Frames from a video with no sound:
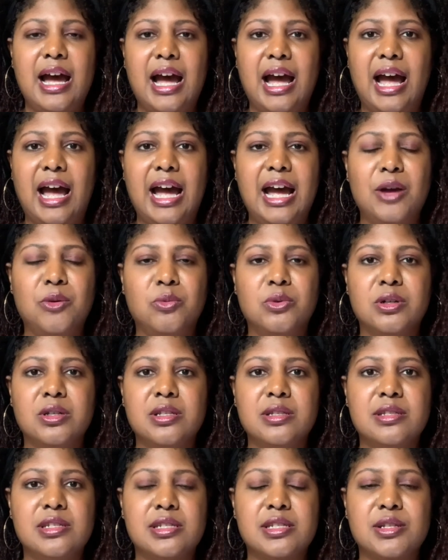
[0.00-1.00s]
I
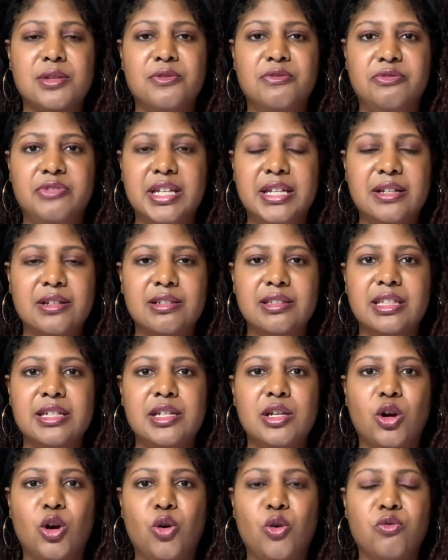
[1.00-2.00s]
was
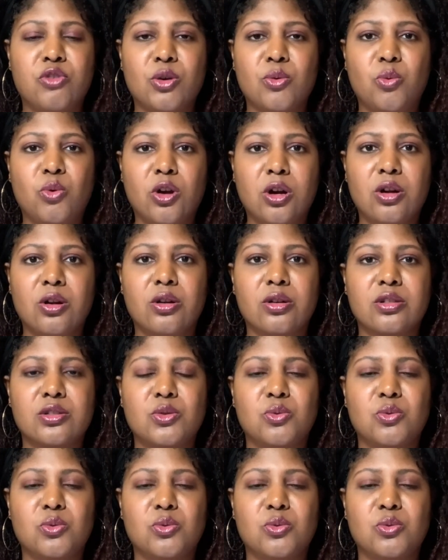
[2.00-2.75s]
severely overworked,